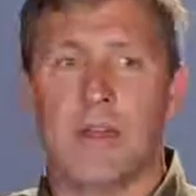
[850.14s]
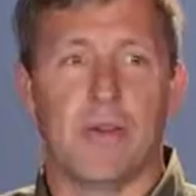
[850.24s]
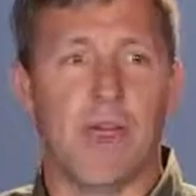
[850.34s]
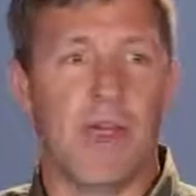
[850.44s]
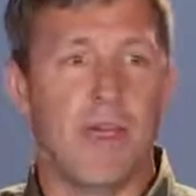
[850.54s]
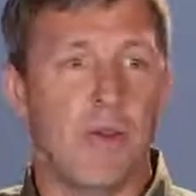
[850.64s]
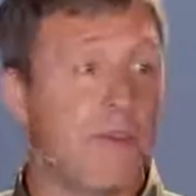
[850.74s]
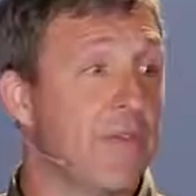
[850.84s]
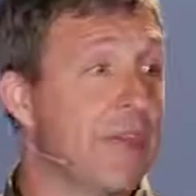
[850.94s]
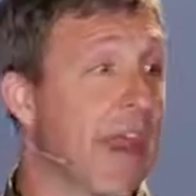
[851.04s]
Okay?
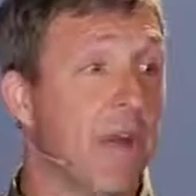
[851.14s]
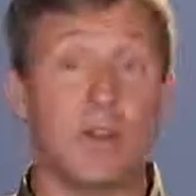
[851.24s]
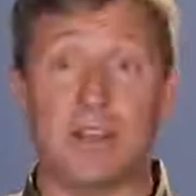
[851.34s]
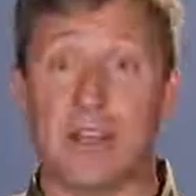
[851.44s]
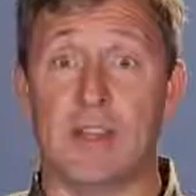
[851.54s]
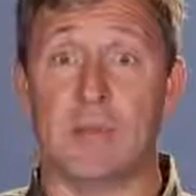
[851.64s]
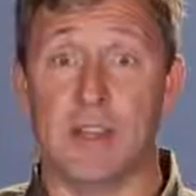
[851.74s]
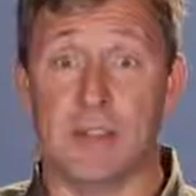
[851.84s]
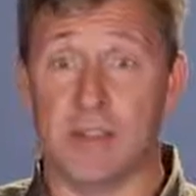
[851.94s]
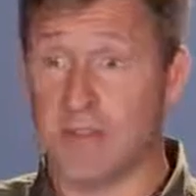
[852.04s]
We've guaranteed
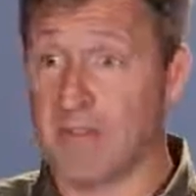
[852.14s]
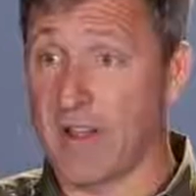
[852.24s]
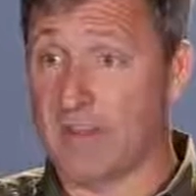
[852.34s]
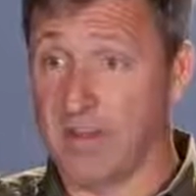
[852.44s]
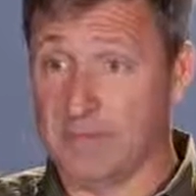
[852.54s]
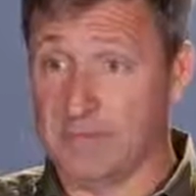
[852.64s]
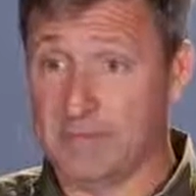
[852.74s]
species survival.